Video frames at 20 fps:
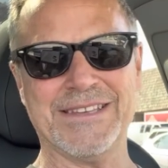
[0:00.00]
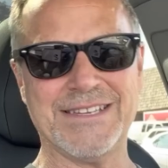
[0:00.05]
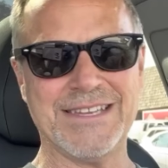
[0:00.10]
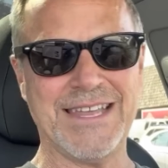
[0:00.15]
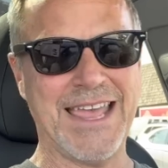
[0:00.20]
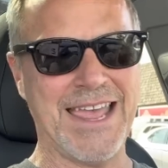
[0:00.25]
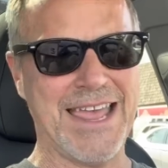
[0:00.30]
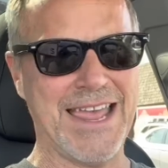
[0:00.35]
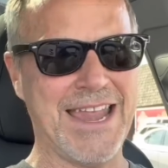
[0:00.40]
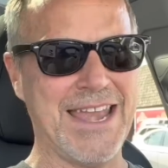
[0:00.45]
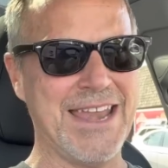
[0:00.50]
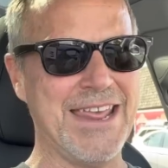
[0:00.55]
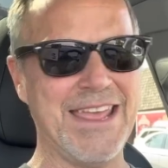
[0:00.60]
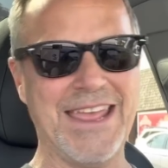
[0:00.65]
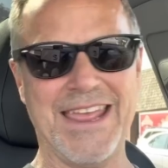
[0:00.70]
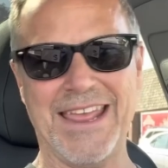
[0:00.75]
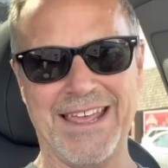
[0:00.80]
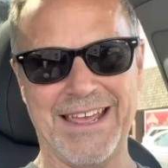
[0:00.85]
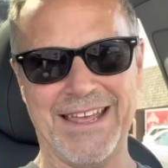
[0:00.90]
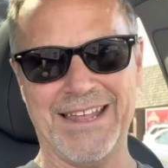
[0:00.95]
10
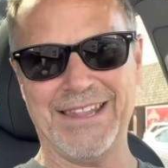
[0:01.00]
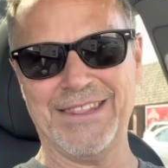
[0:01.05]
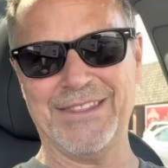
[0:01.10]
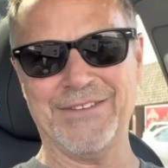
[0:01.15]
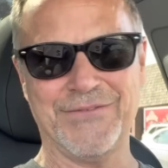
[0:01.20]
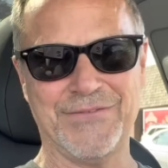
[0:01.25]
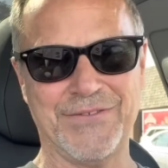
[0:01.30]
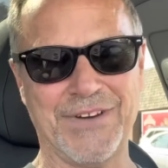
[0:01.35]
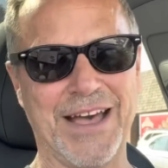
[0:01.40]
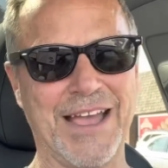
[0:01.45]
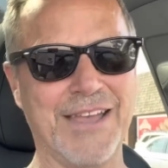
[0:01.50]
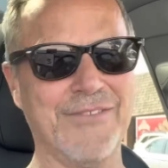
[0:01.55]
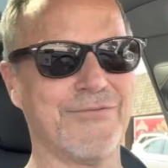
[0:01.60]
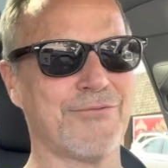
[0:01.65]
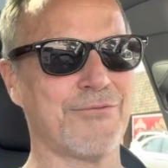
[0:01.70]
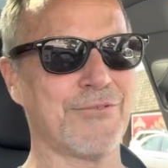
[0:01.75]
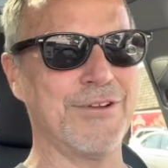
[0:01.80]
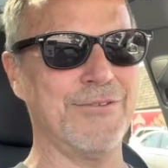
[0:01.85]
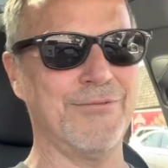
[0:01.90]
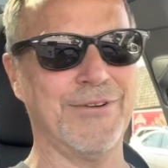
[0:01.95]
and the 5
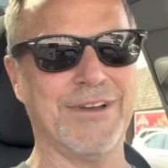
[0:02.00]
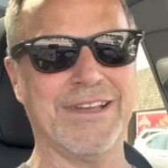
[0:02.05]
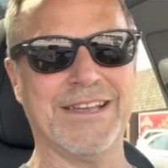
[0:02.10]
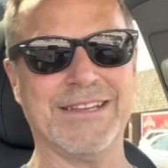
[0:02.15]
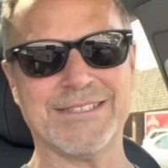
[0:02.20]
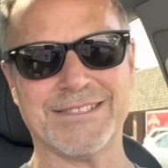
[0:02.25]
freeways,